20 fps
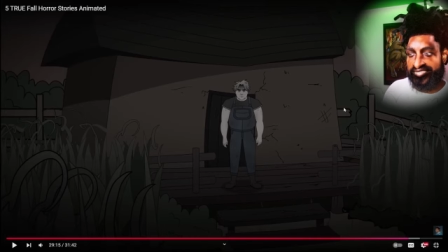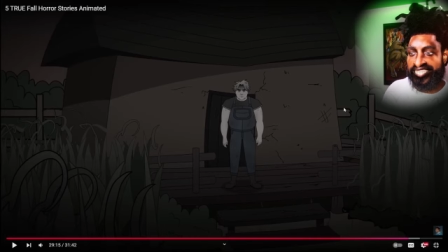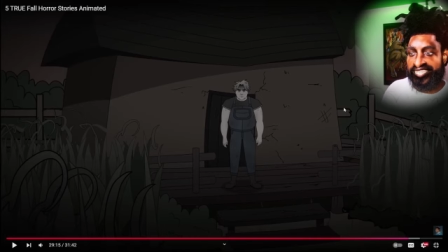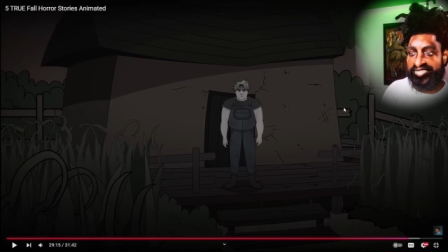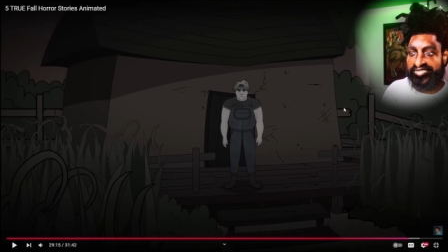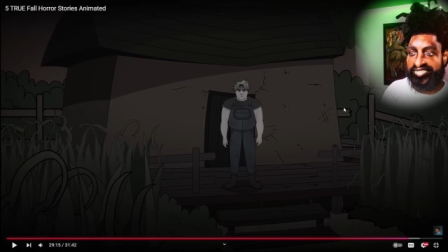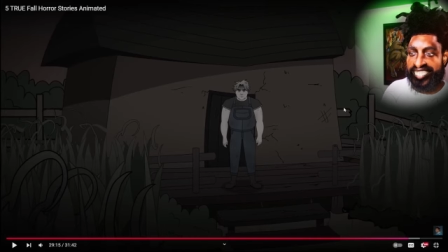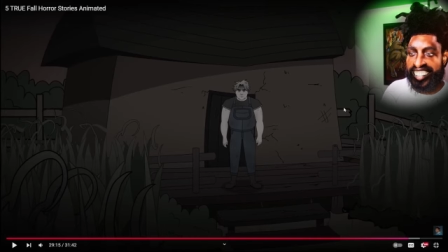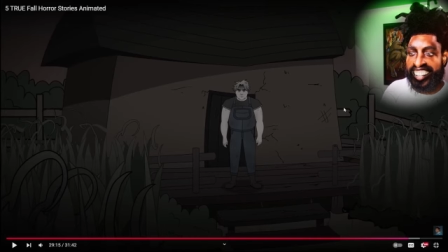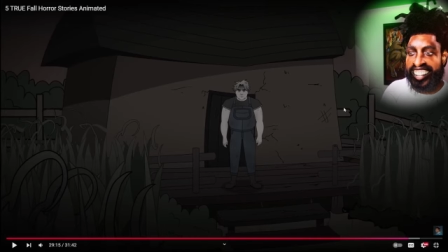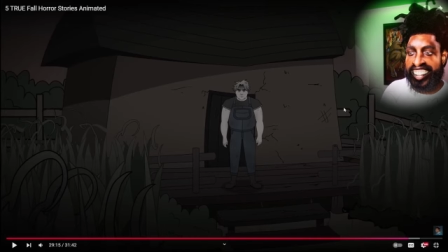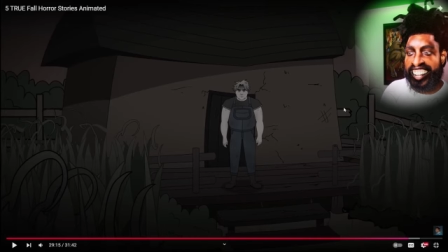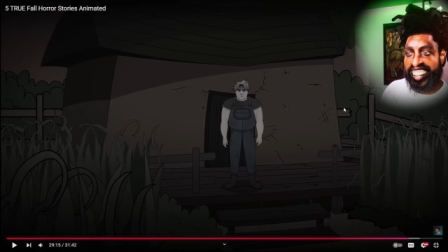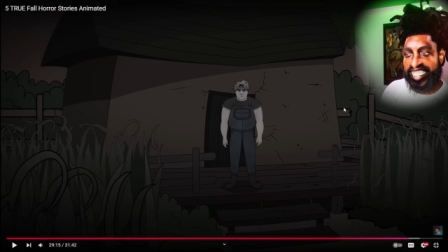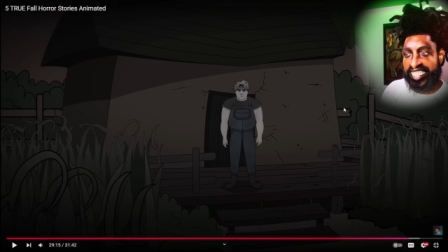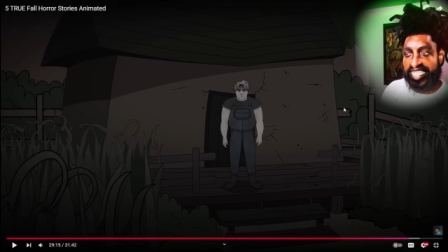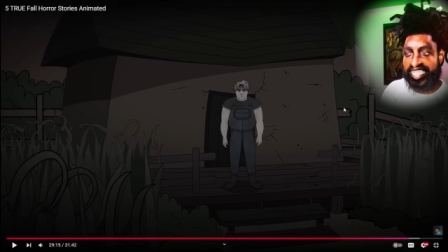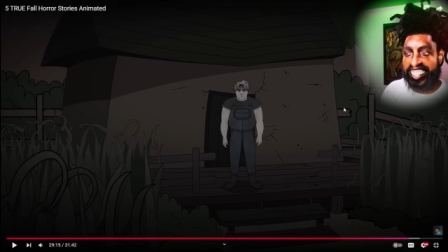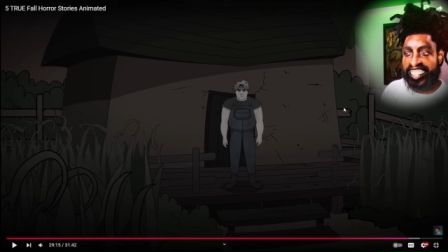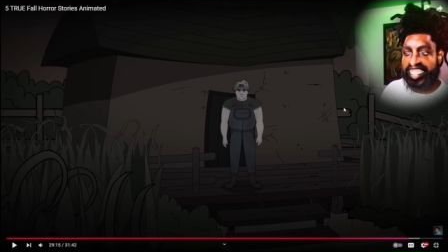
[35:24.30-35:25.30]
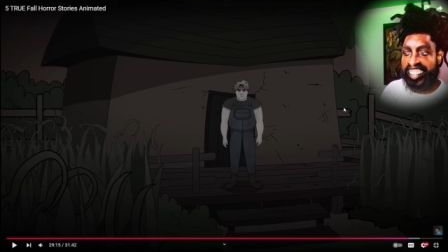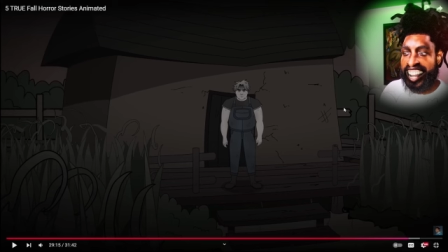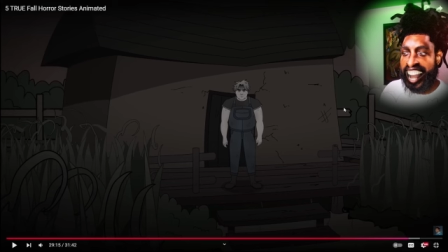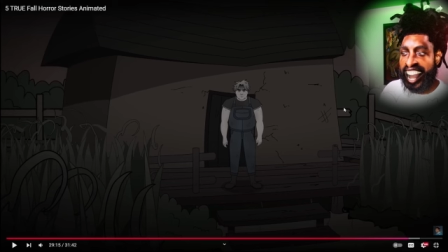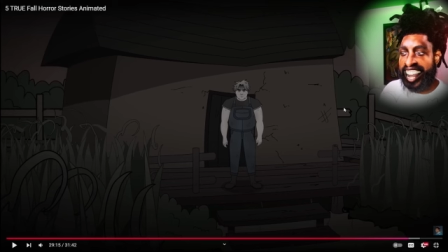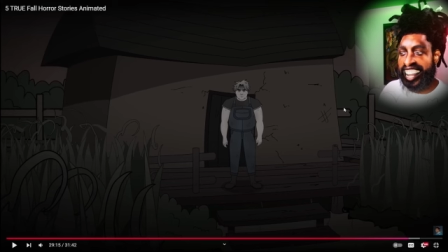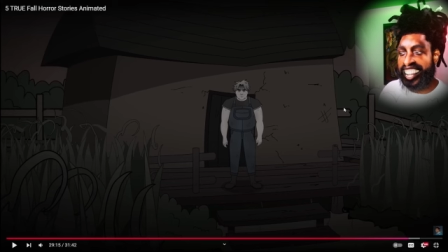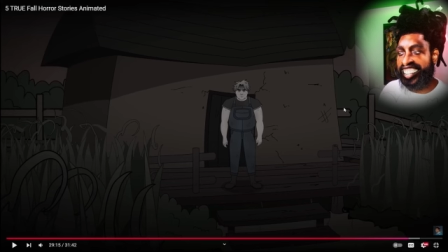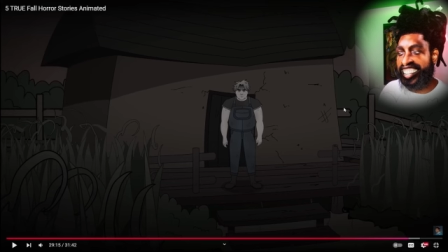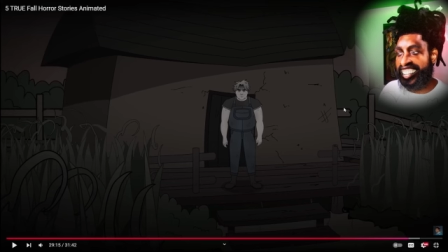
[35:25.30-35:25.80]
a little on the
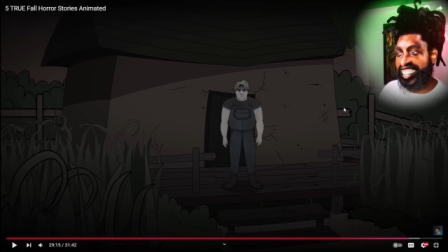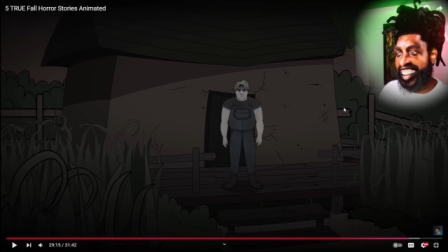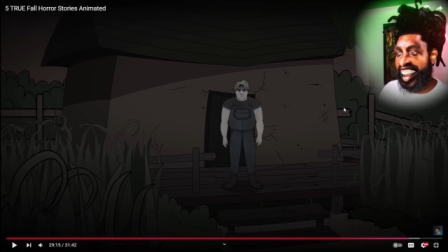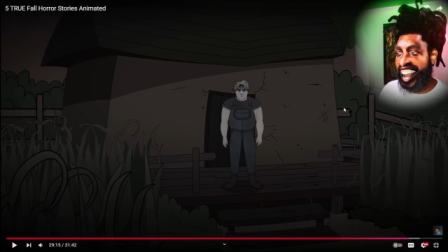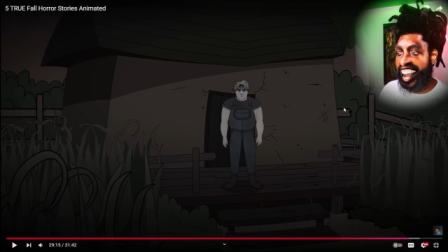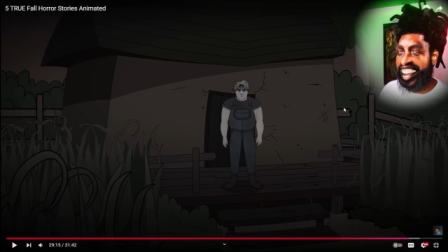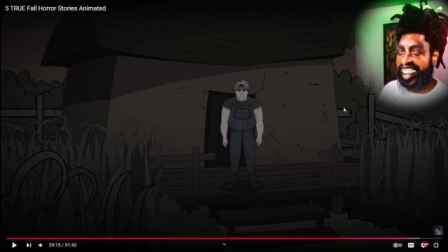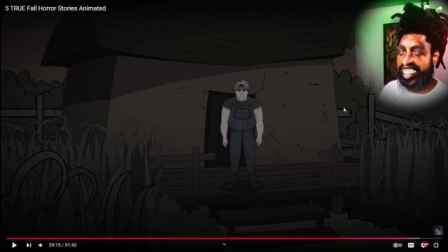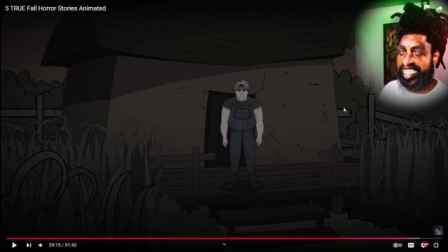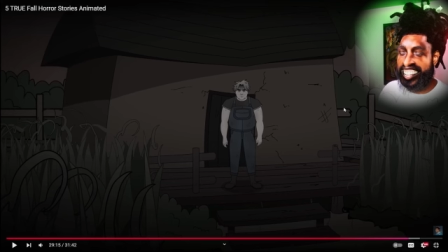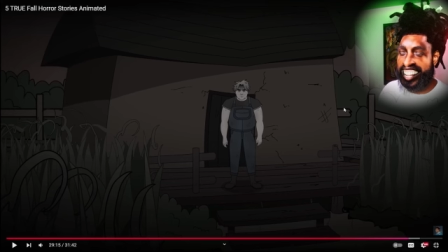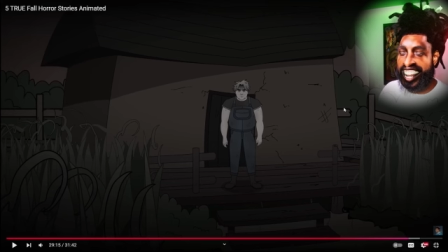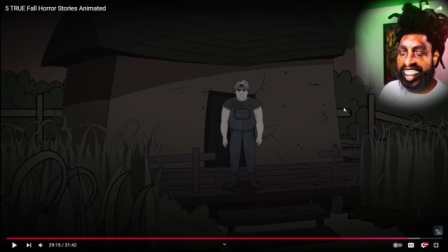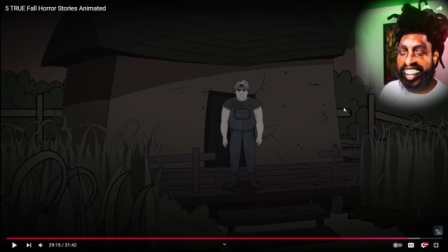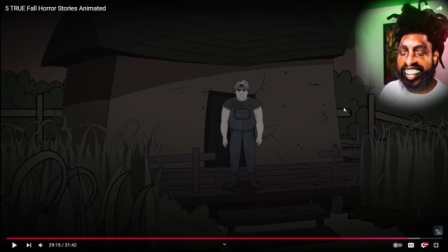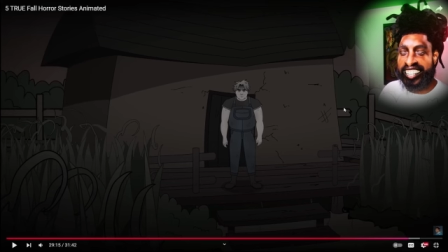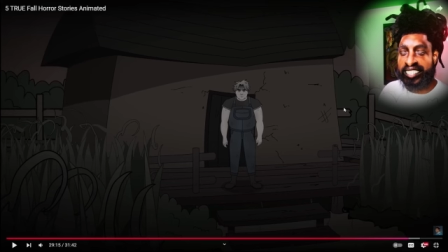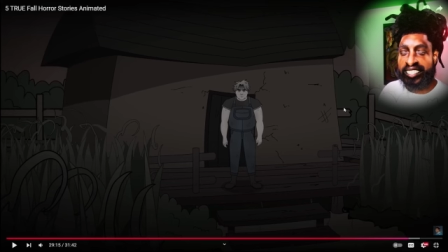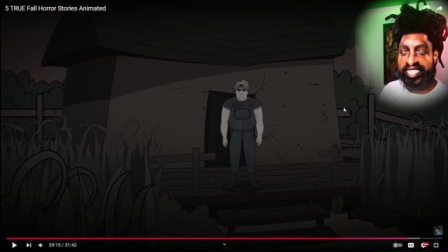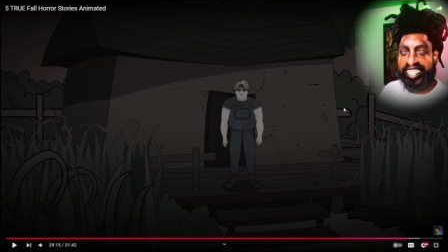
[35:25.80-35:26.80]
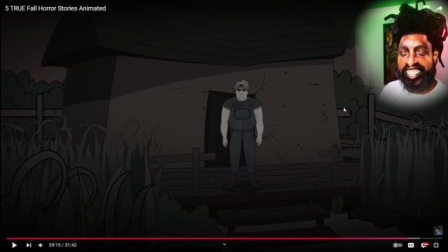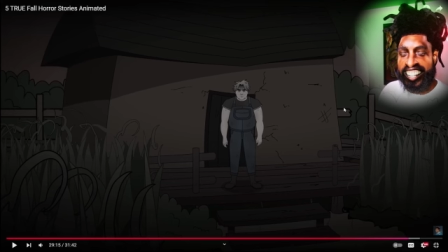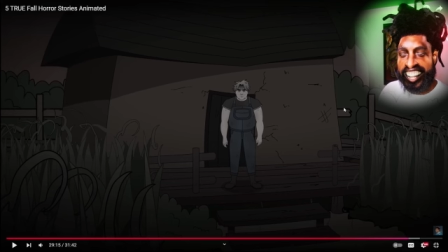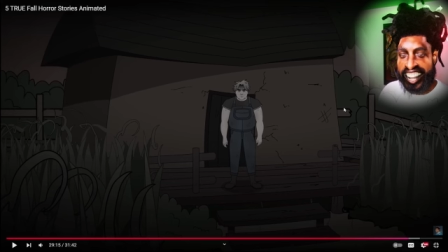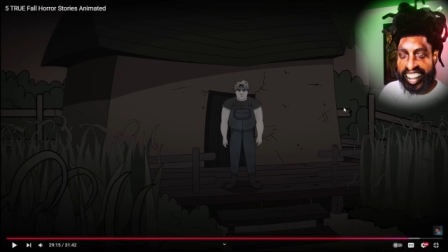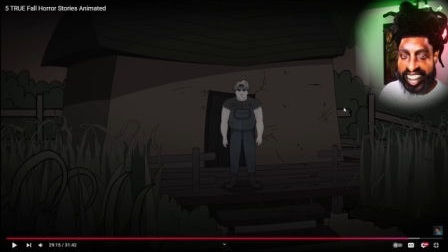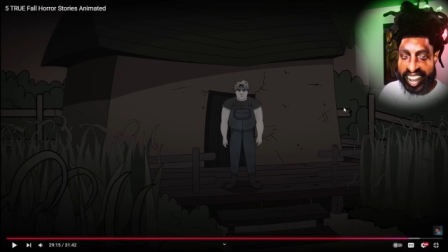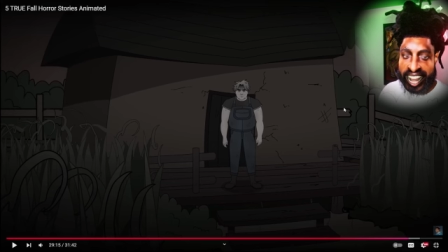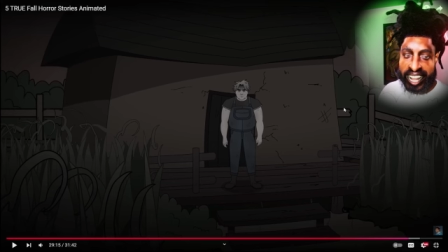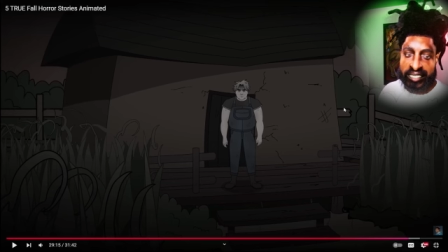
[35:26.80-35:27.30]
stocky side. Looked like he was a
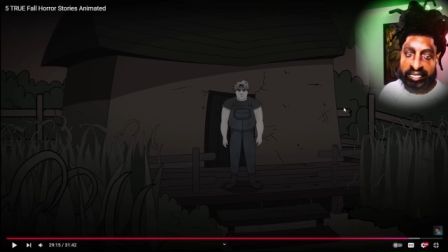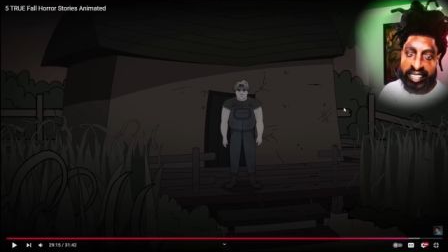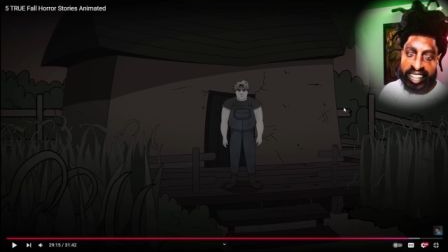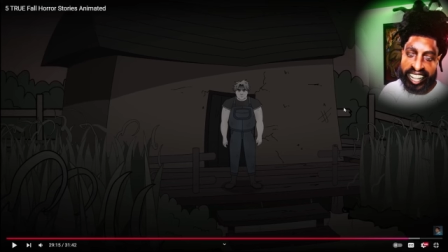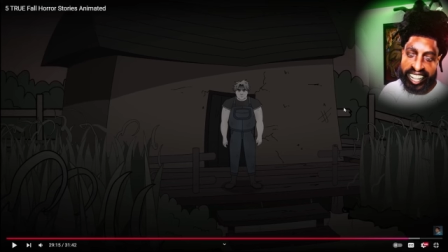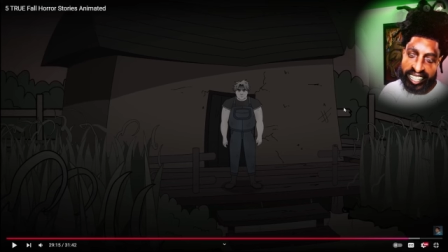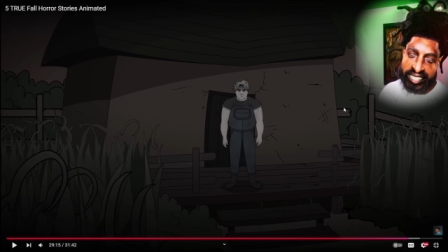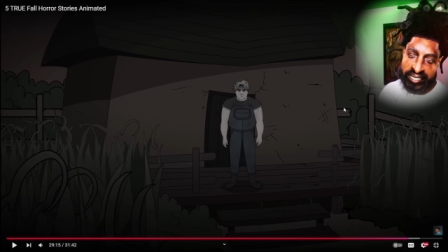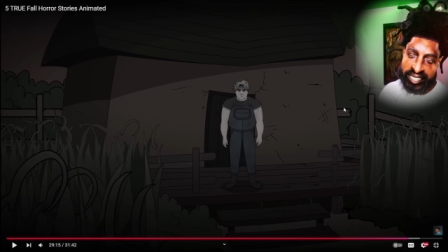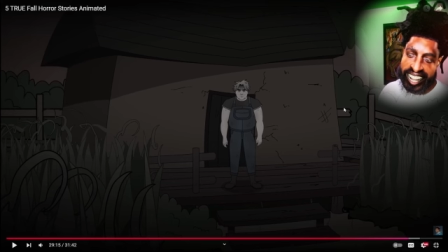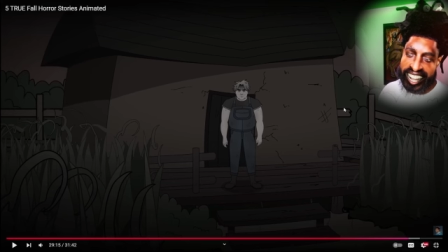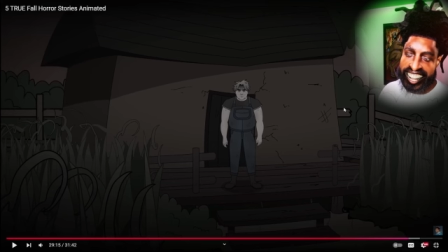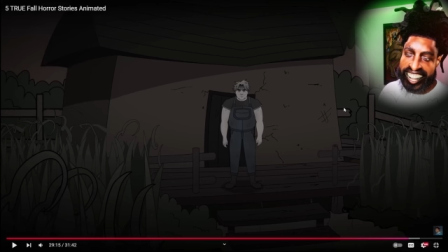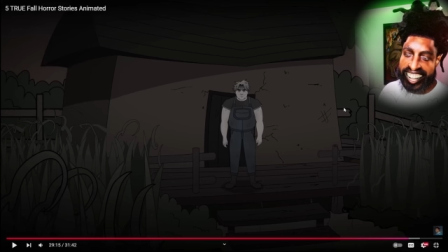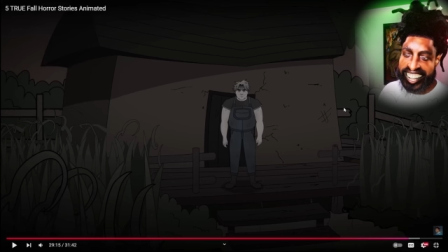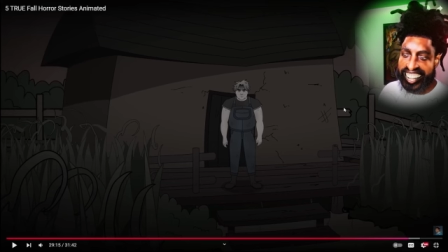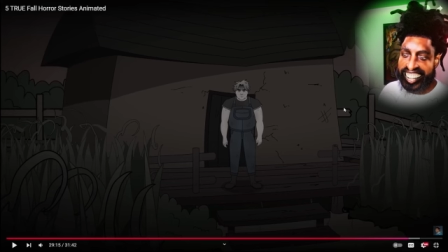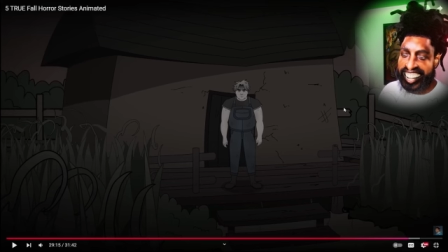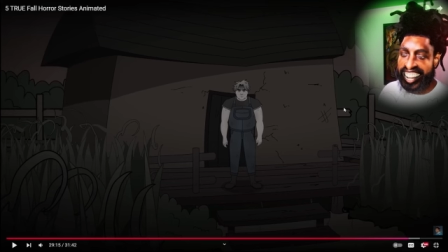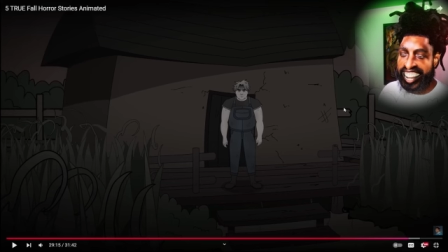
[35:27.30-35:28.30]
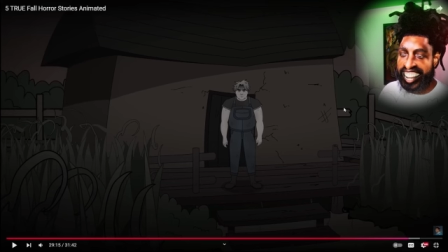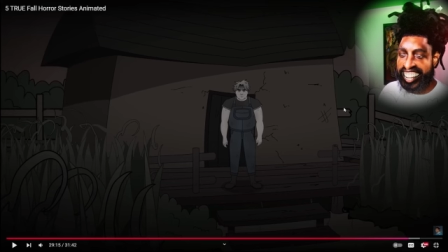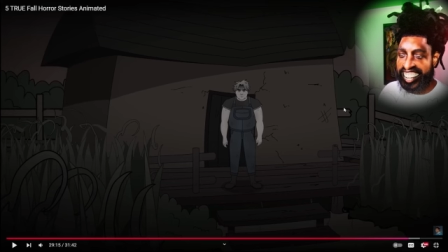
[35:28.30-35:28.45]
linebacker back in the day.